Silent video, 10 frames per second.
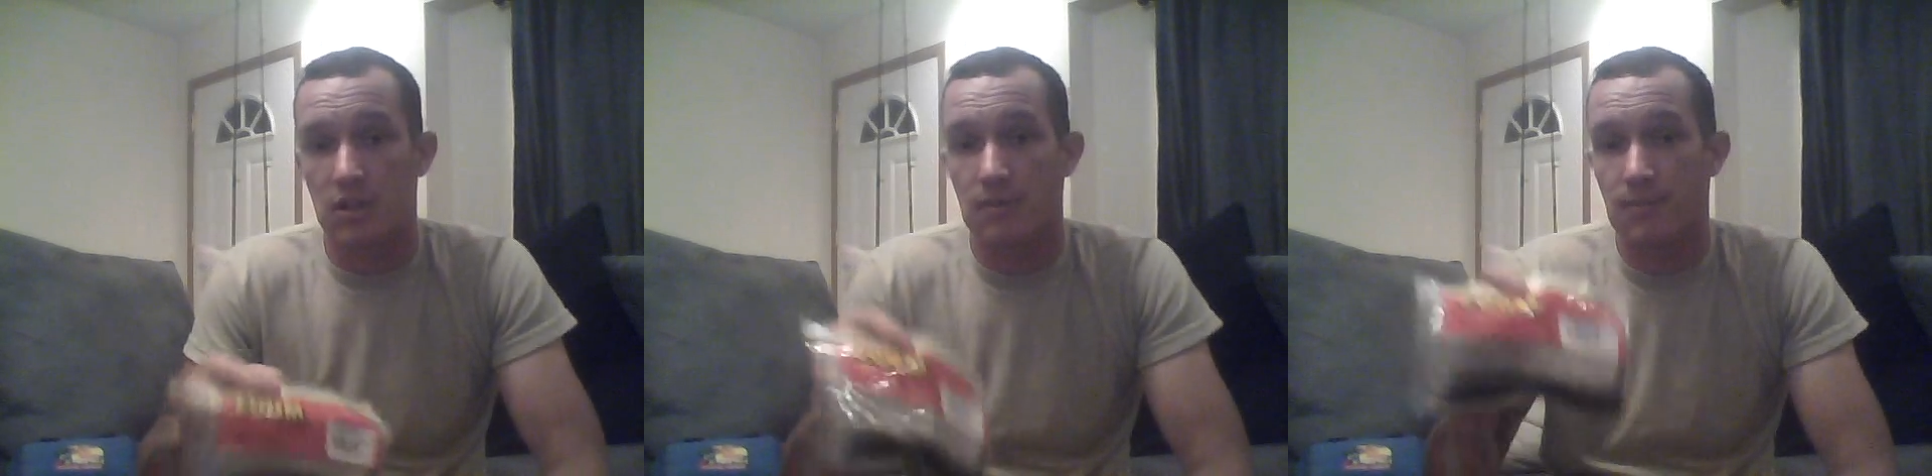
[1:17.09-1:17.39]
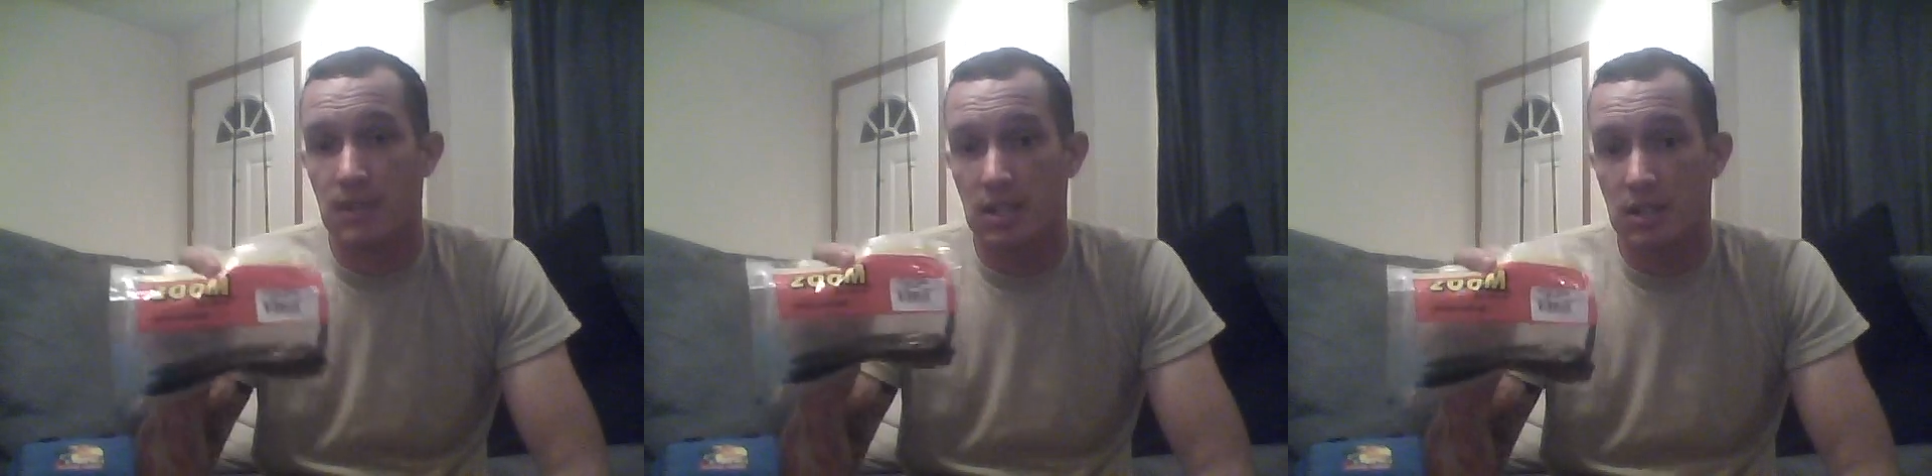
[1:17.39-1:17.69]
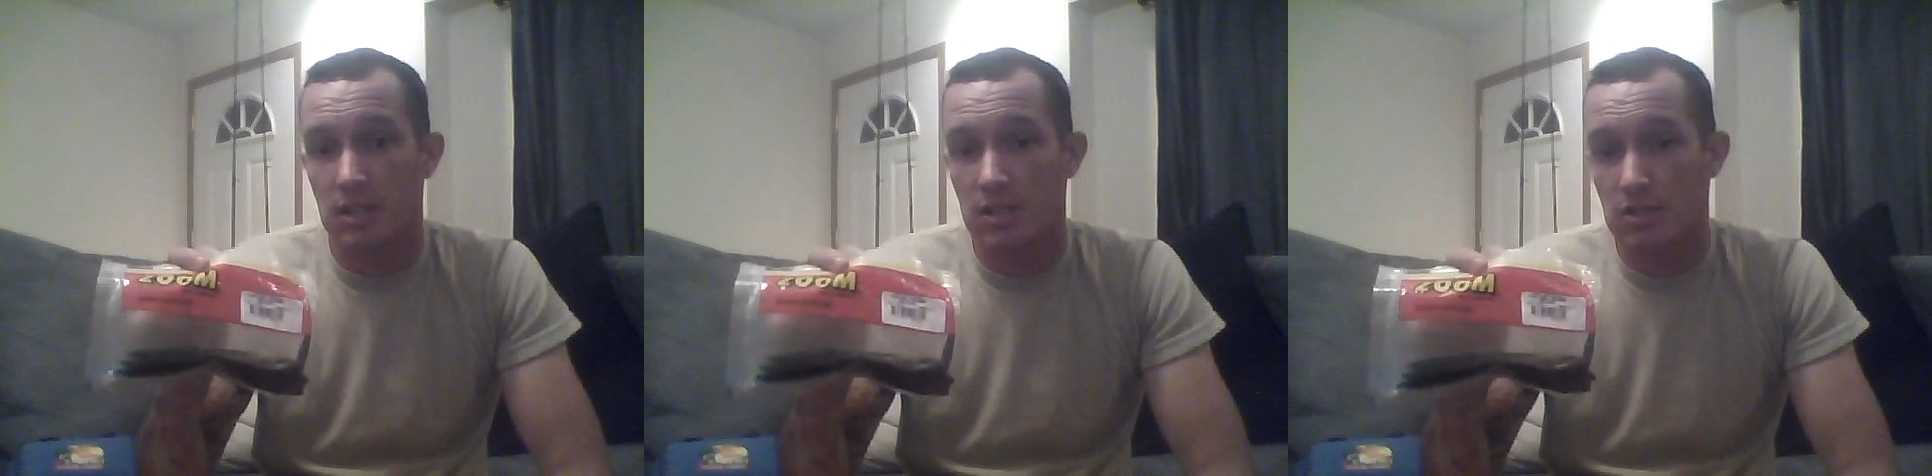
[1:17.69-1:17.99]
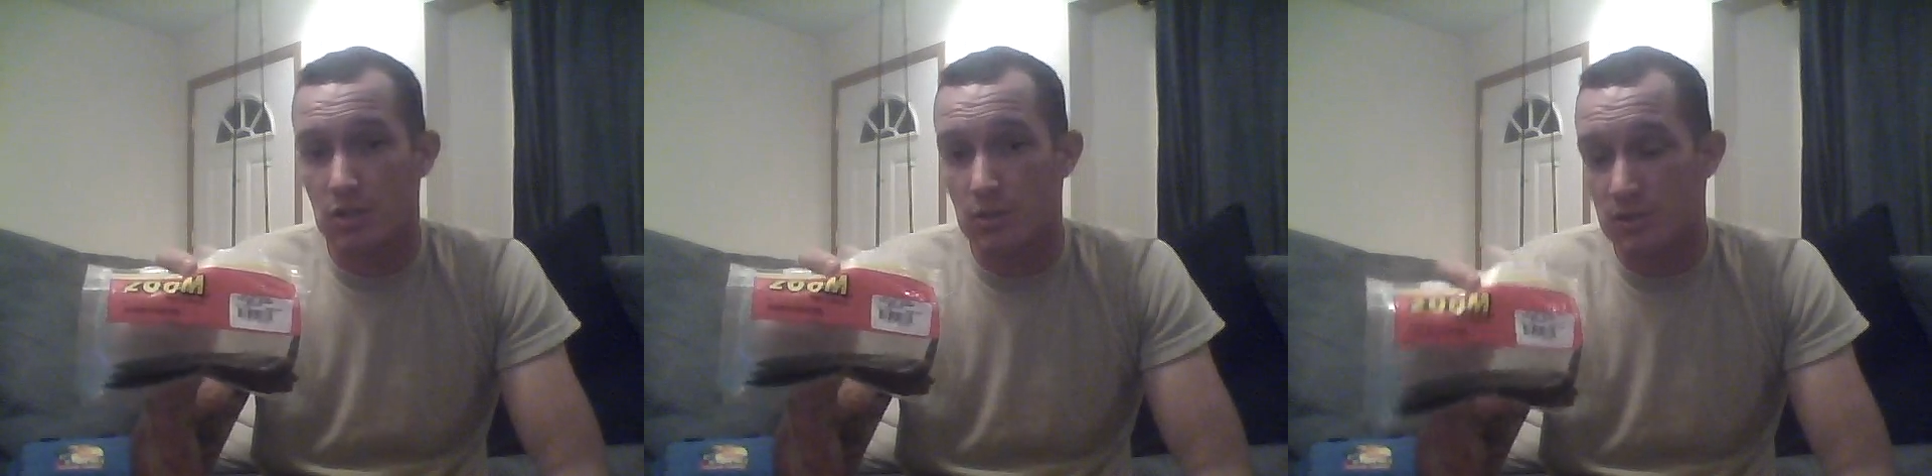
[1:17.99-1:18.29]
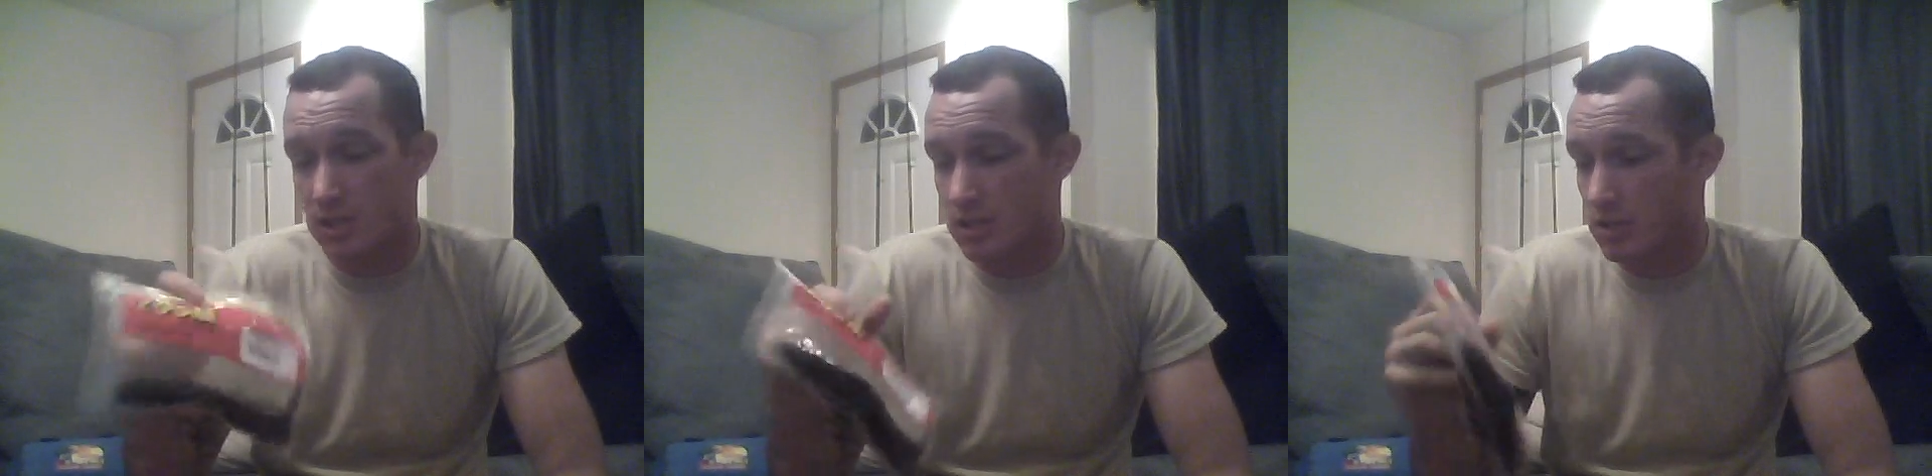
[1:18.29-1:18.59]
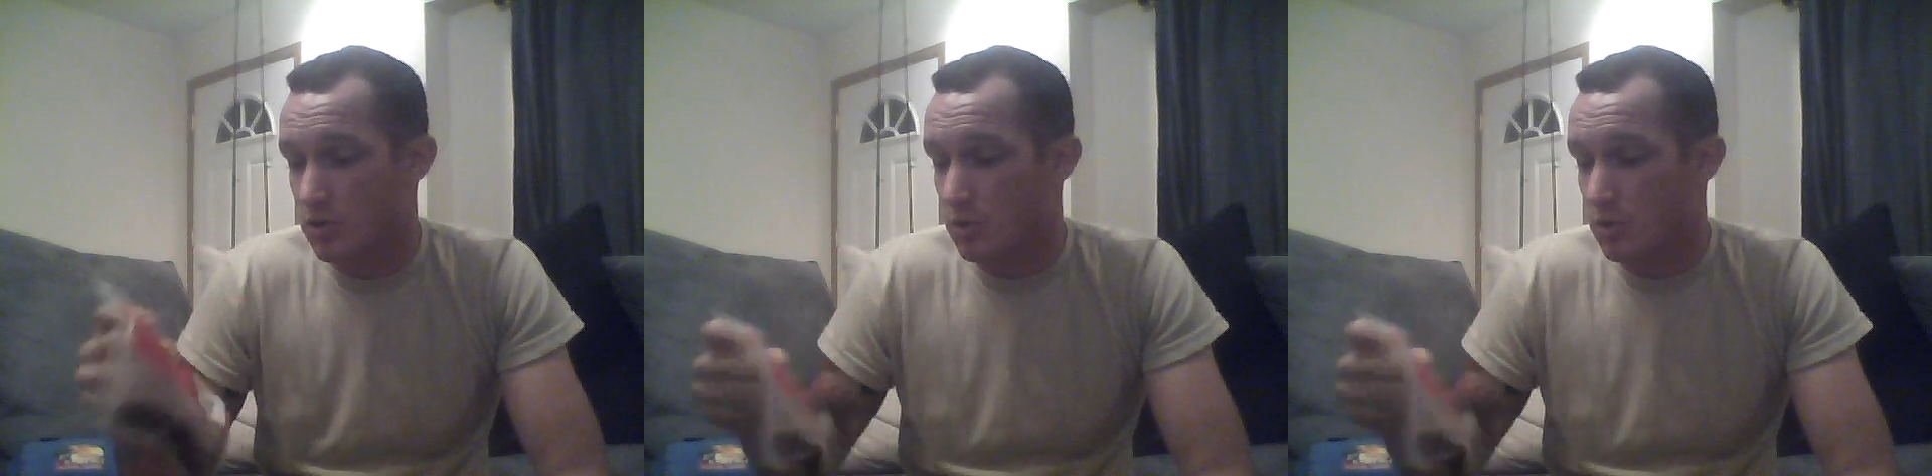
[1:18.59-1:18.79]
So Zoom 6-inch